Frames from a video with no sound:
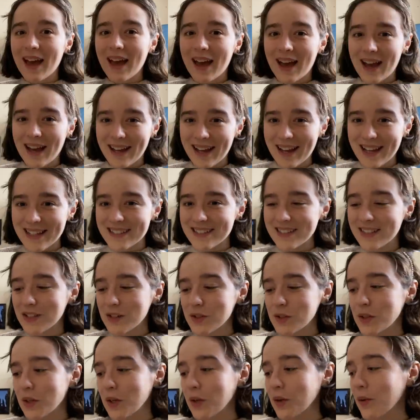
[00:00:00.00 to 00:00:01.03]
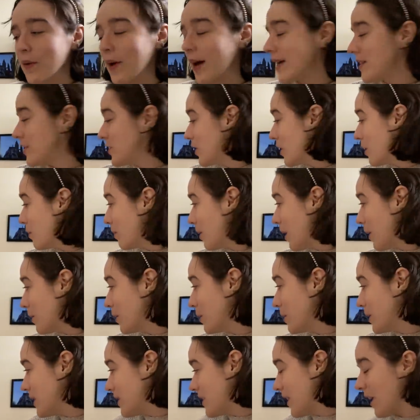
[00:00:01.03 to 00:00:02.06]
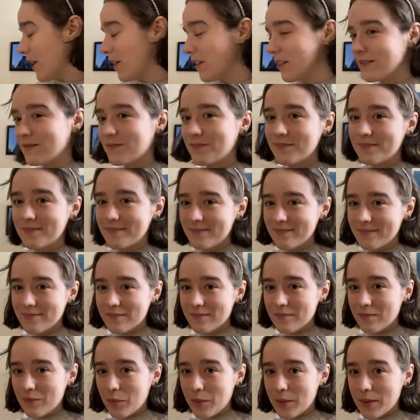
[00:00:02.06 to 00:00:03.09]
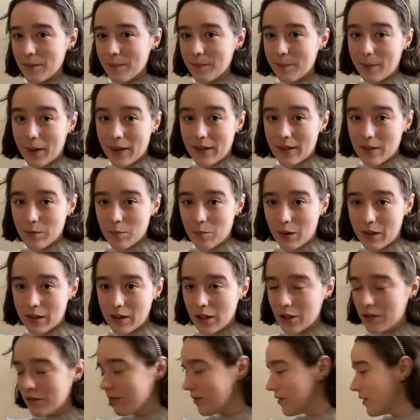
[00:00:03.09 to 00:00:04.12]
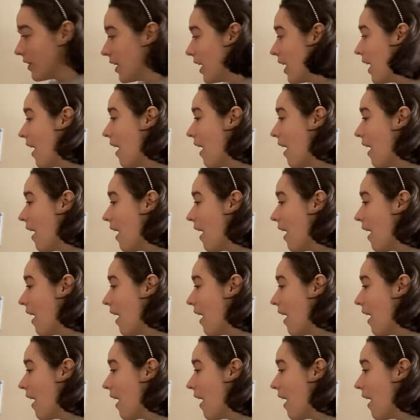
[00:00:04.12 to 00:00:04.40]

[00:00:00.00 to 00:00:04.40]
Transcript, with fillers: Hi guys, so as you can probably tell, by this bread loaf.